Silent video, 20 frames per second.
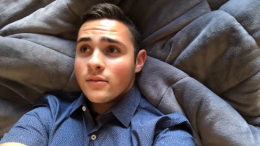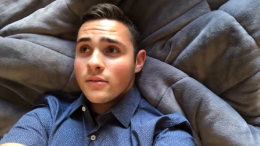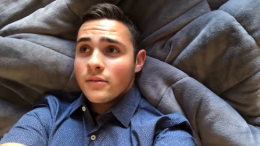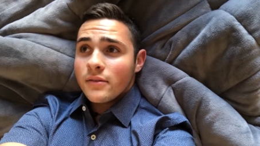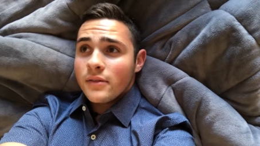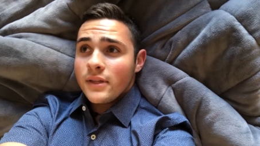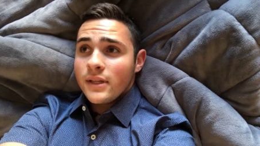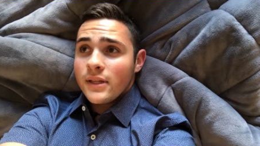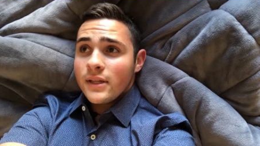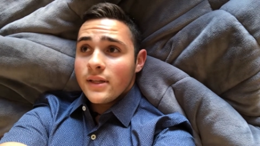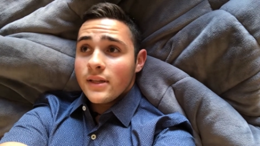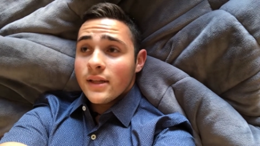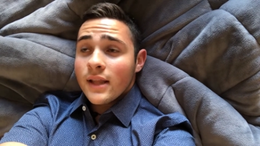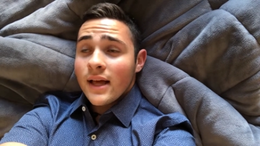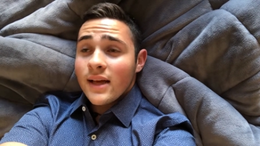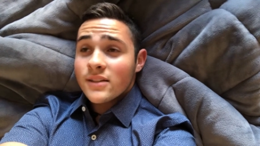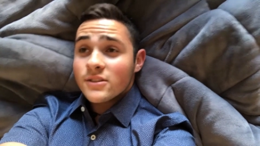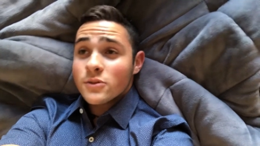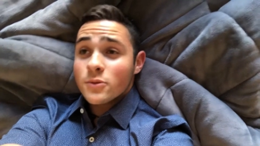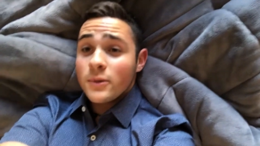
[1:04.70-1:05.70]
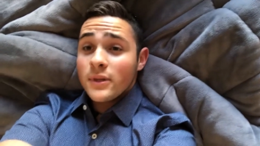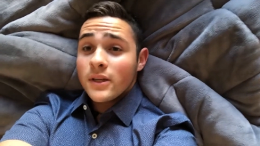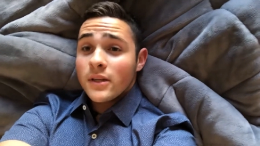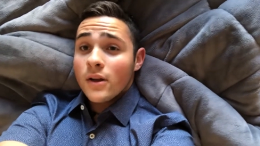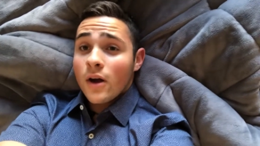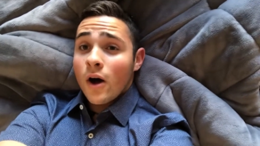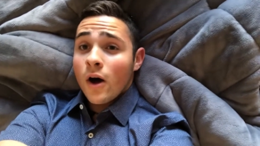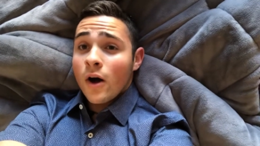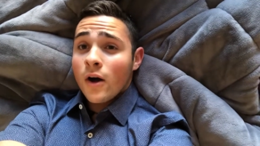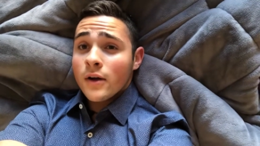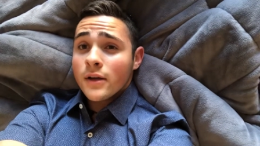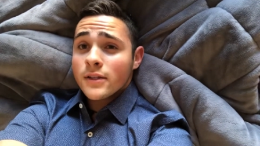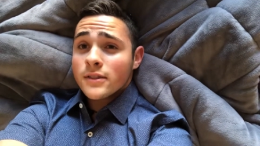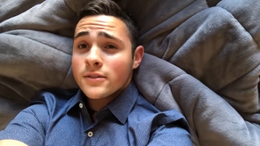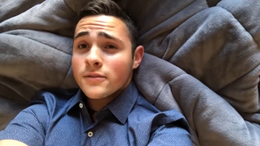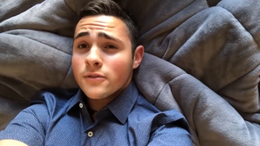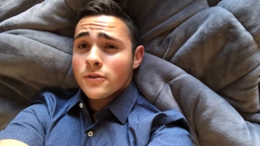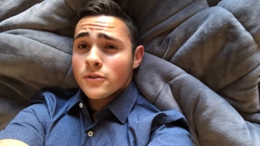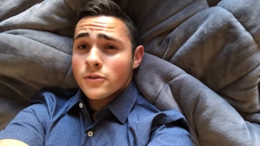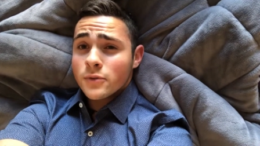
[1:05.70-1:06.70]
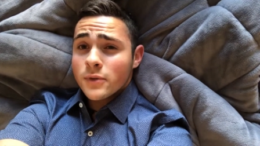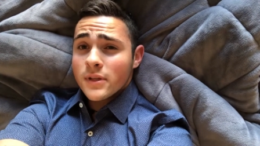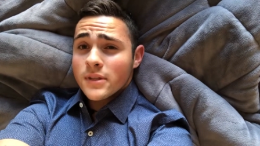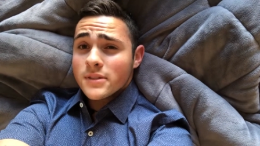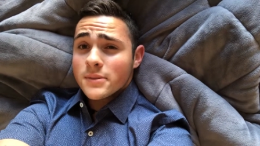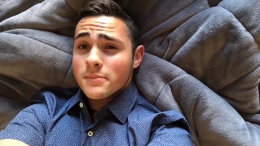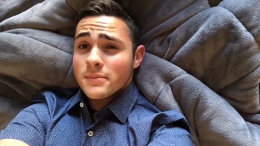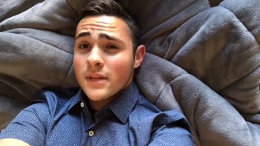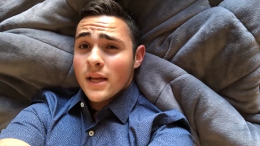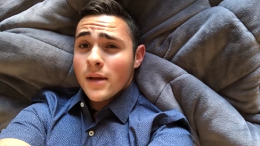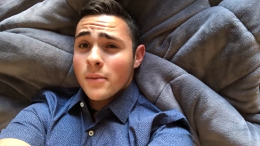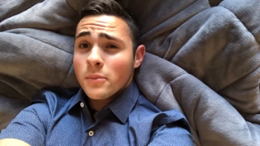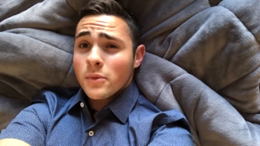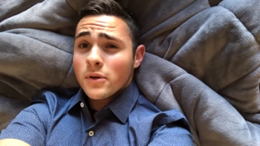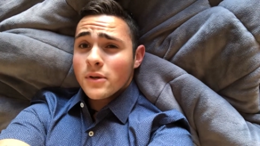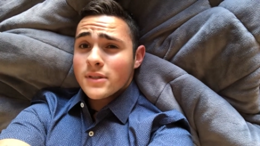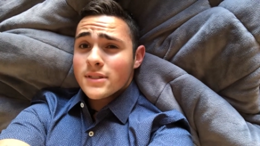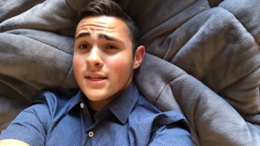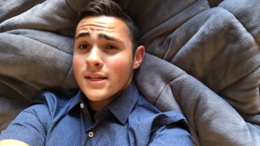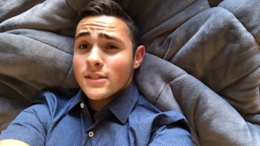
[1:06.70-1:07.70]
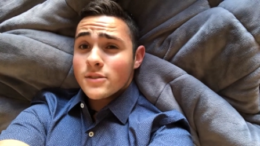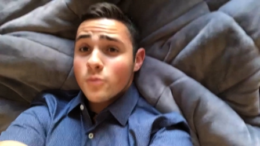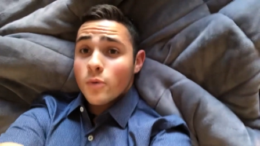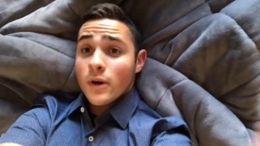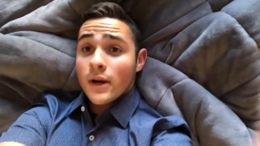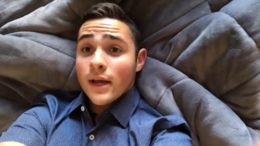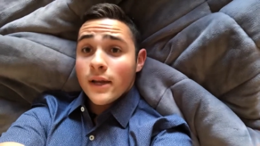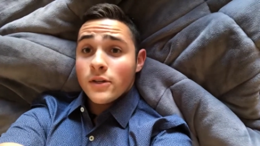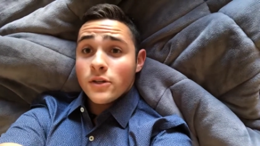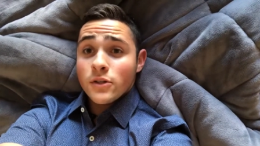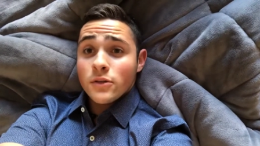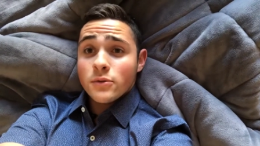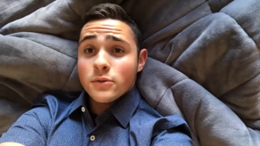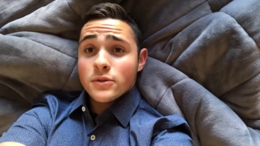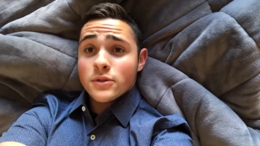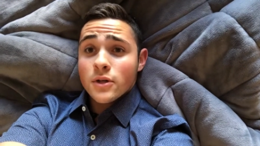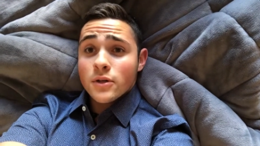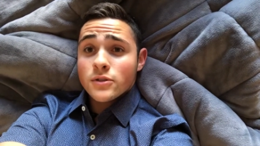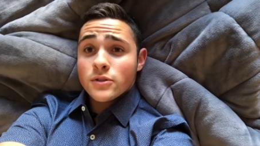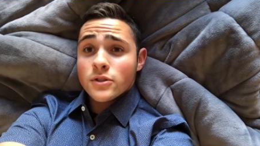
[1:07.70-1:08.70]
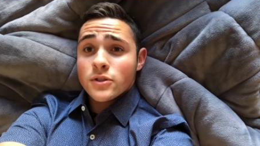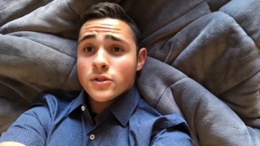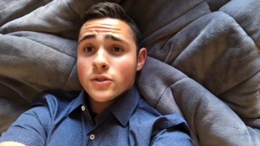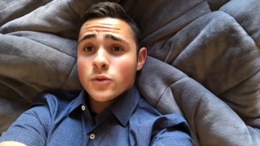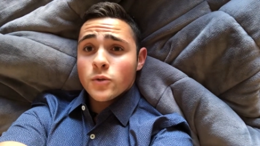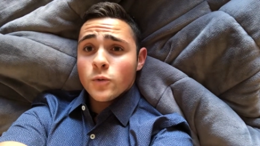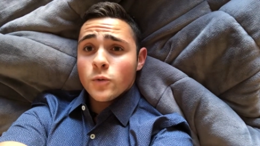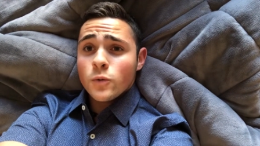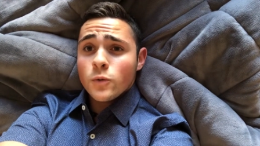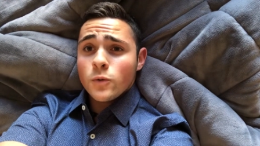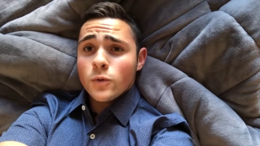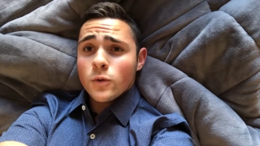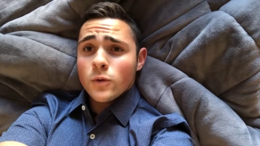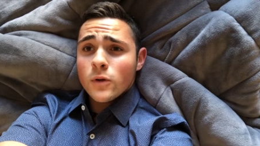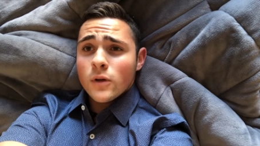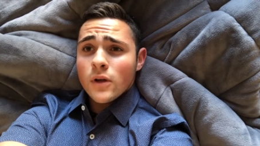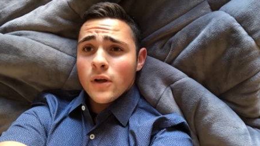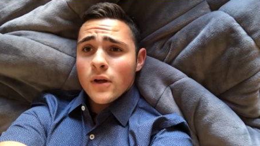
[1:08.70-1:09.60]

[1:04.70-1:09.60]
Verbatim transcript: the last week in August, first week of September, because that is when I do start school.